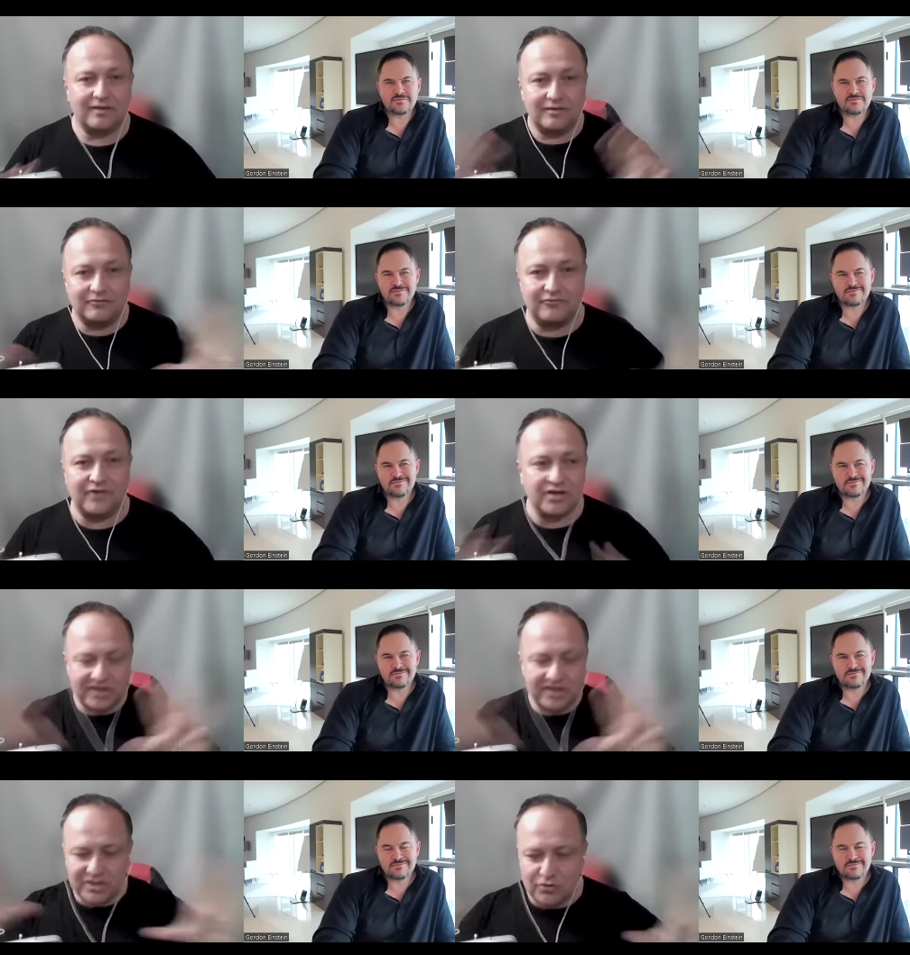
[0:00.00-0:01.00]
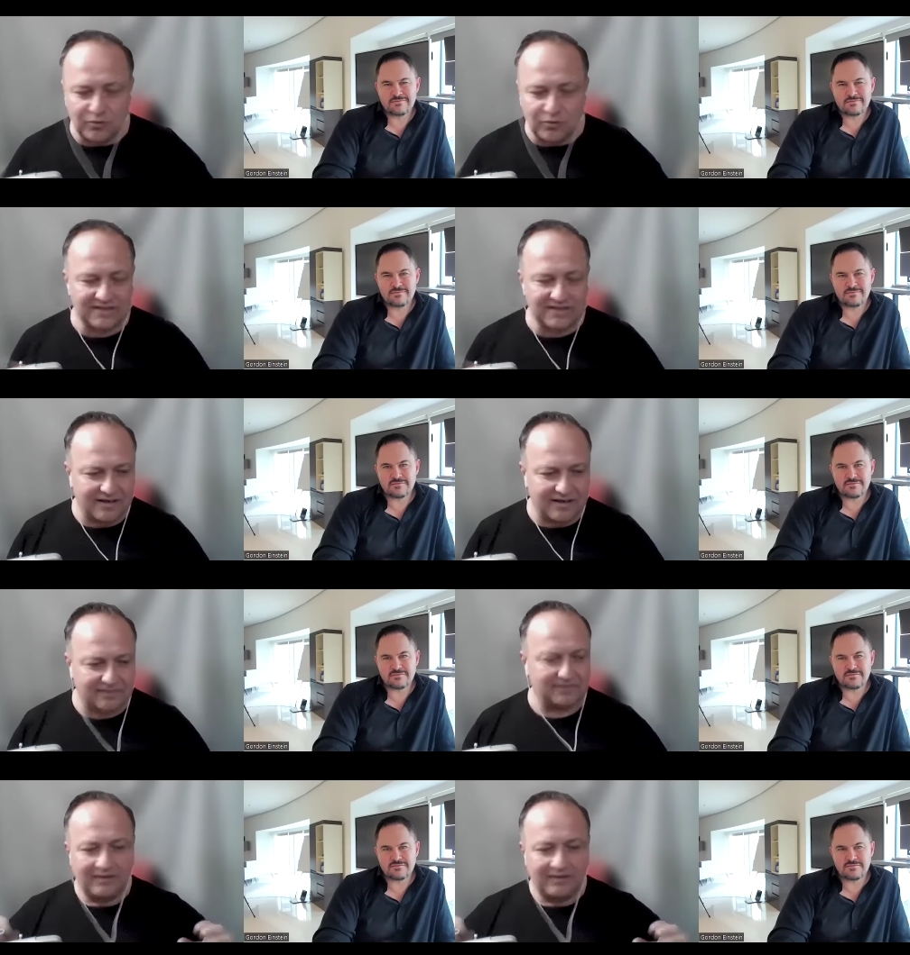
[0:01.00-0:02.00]
Speaker 1: Virgin is always there.
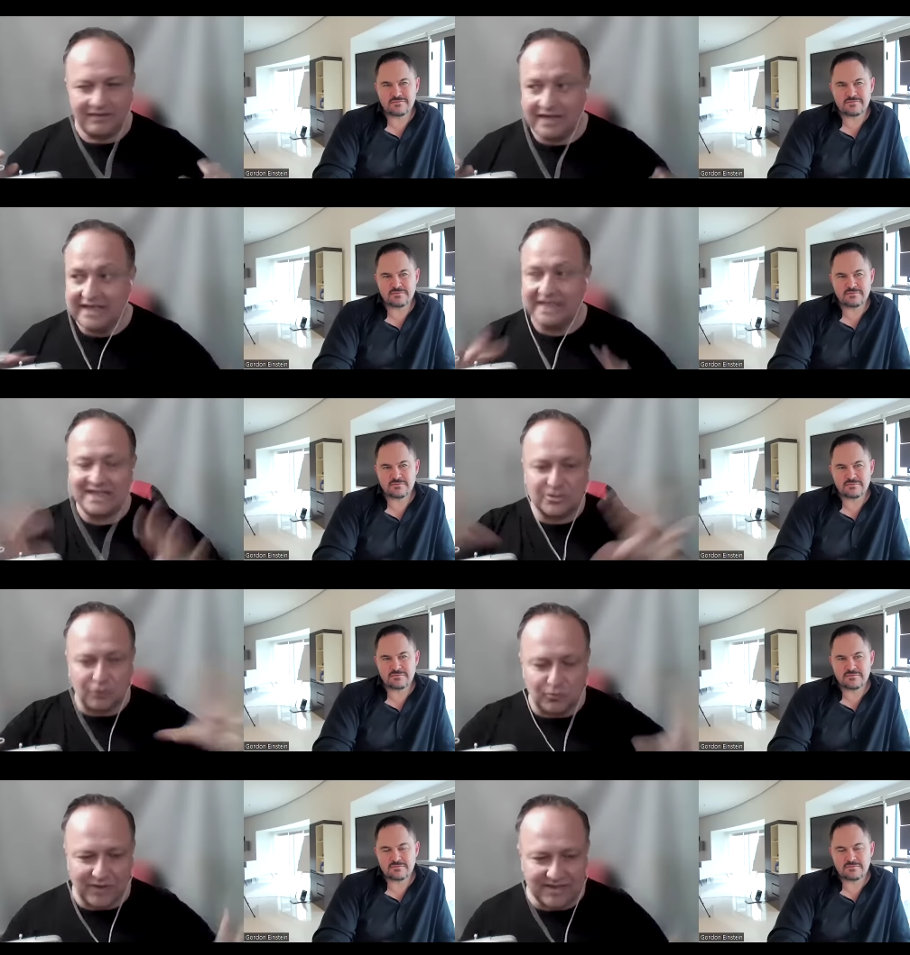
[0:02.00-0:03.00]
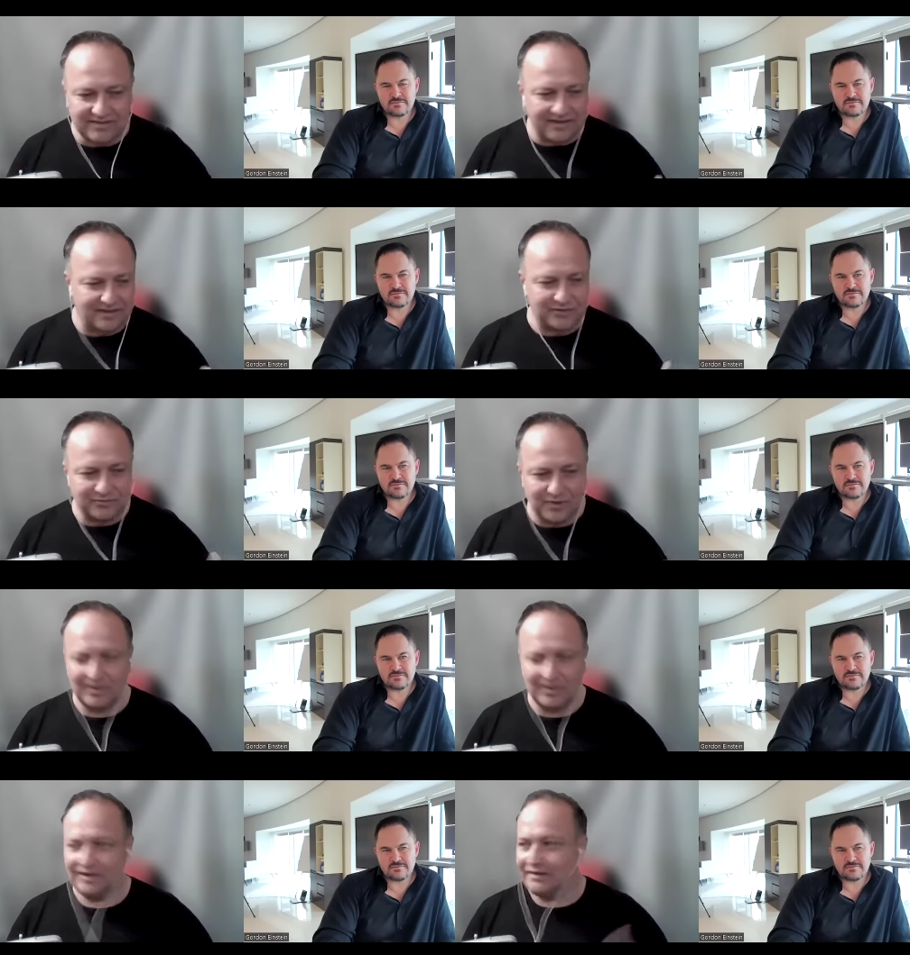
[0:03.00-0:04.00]
He's always there, you know.
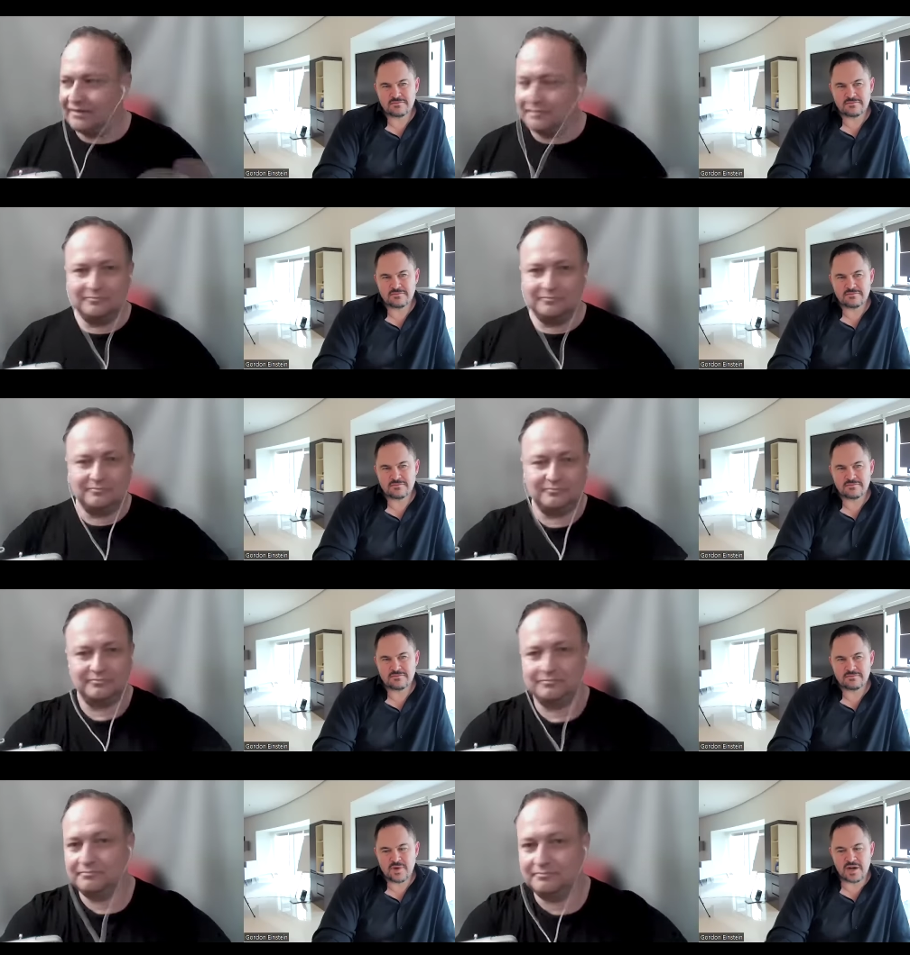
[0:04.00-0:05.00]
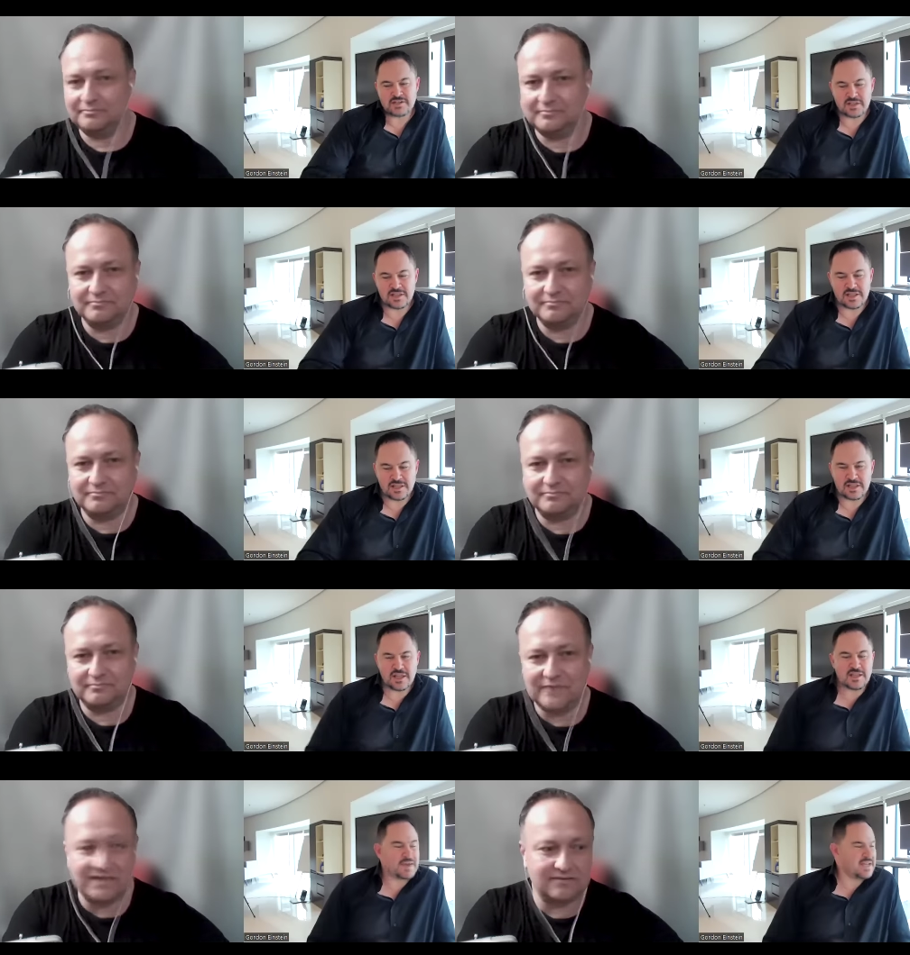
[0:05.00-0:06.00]
Speaker 2: All right, so
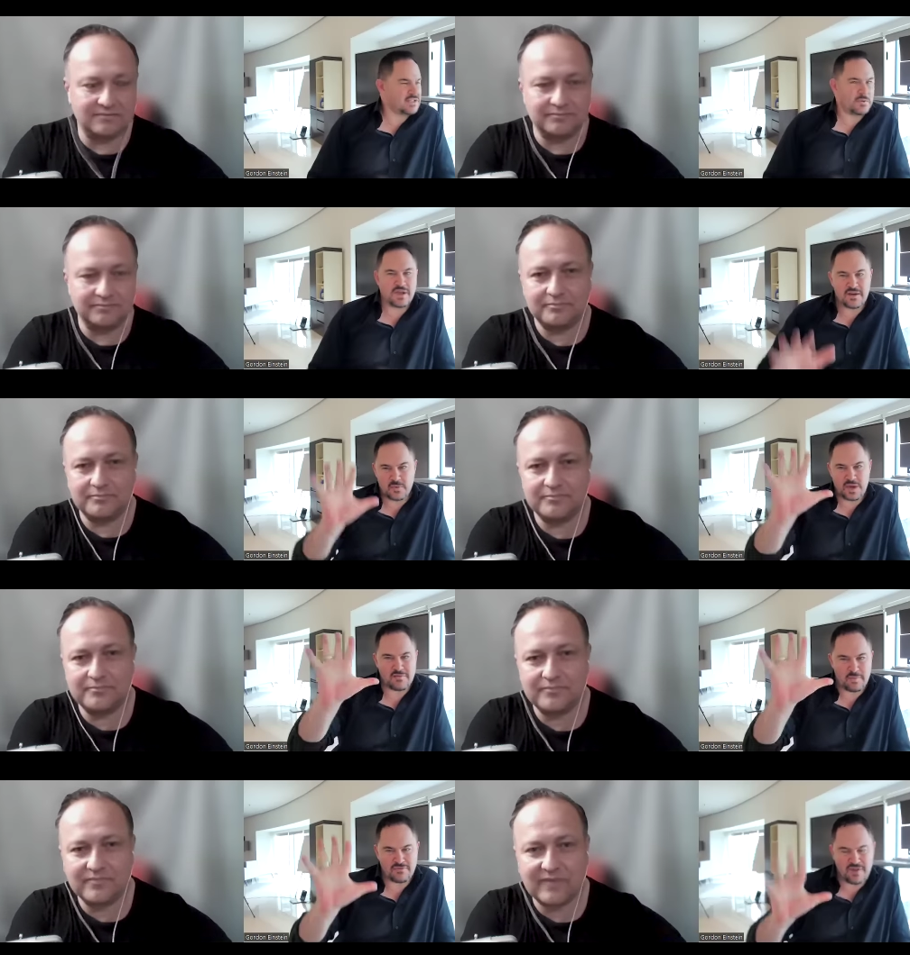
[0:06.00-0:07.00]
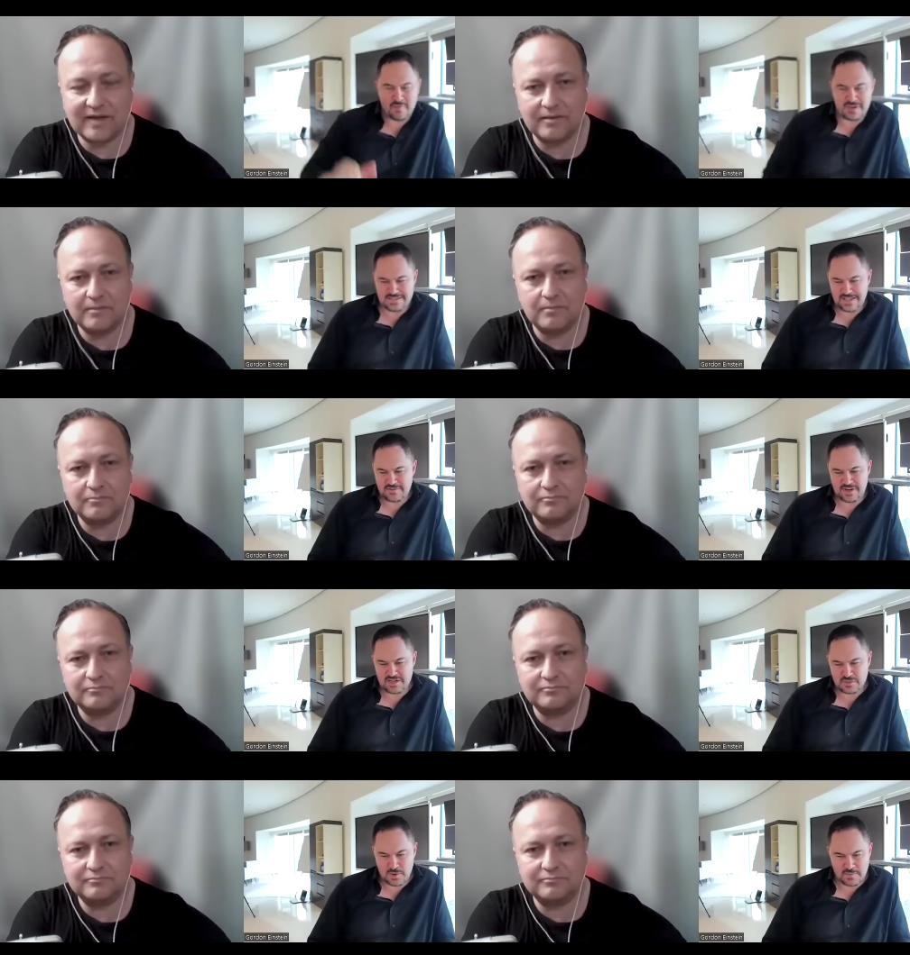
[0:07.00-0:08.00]
let me ask you. We have, we have about five minutes left. I
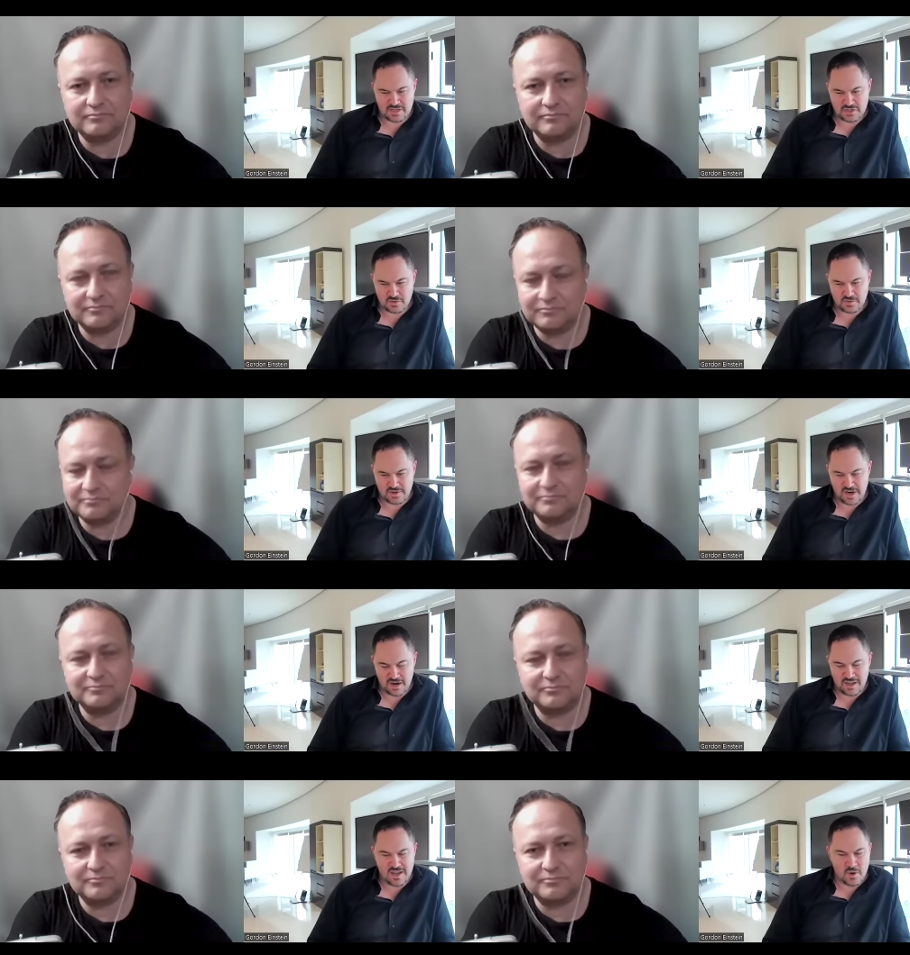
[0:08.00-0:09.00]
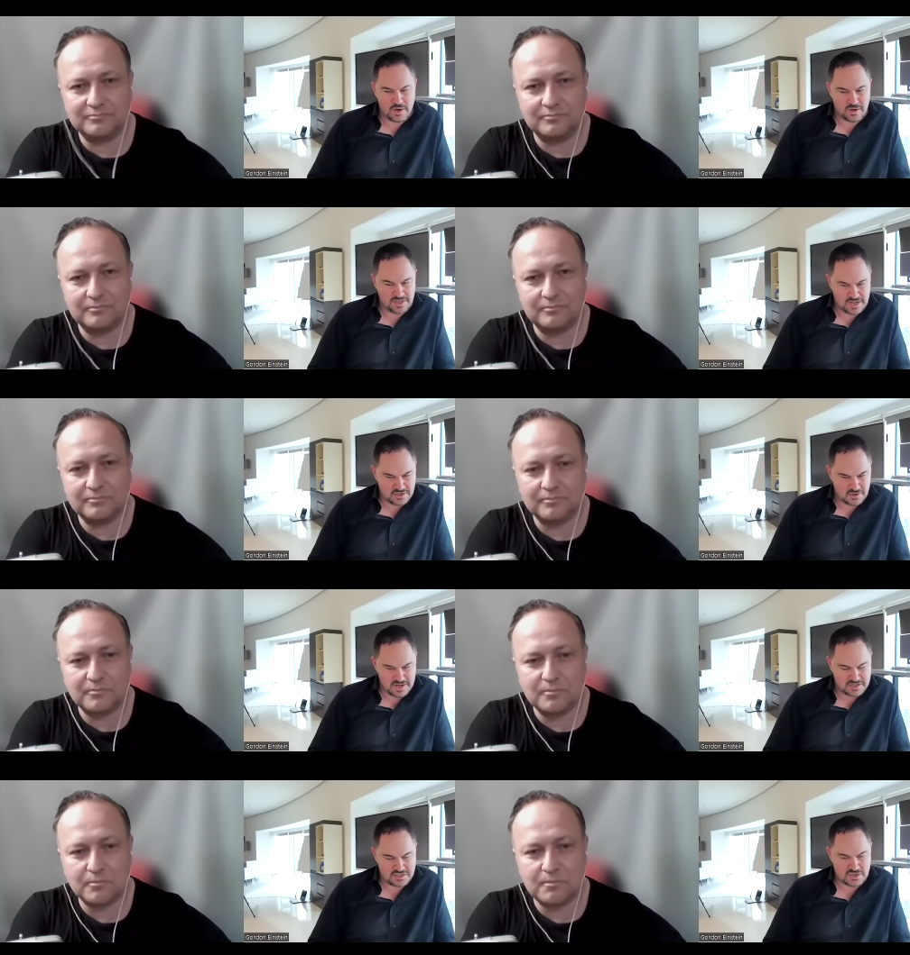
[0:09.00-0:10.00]
just want to make sure we we get your
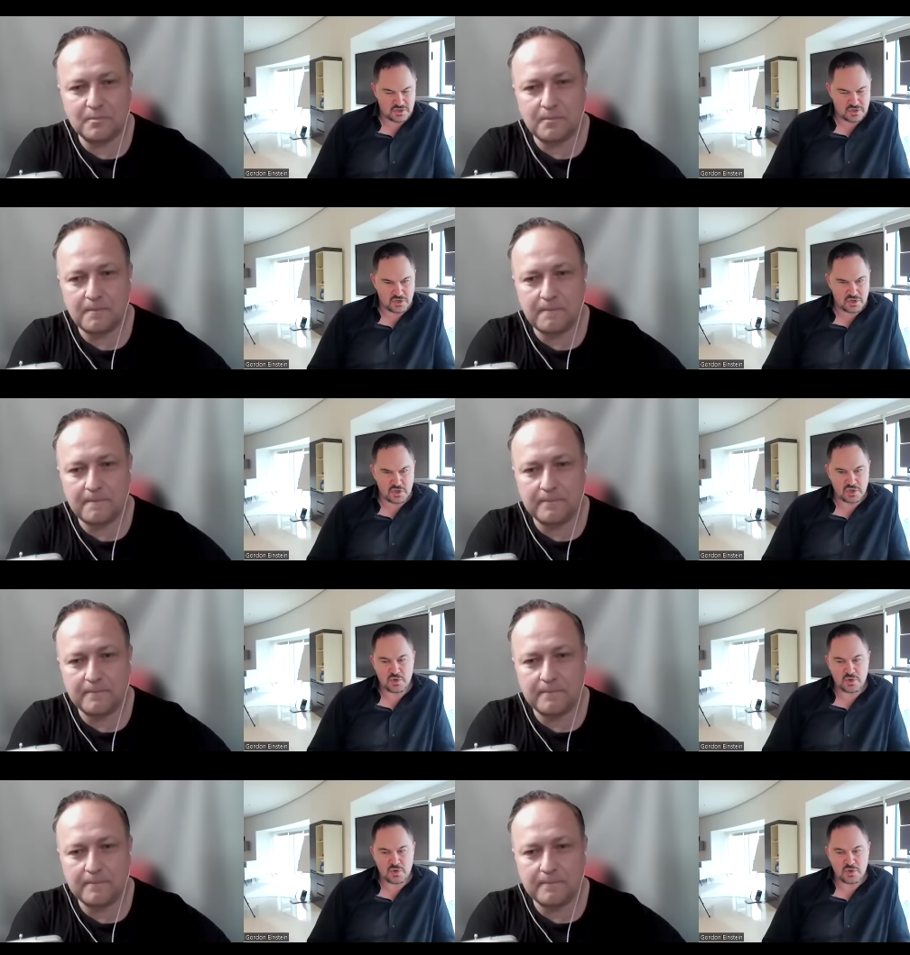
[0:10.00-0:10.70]
essence. So you you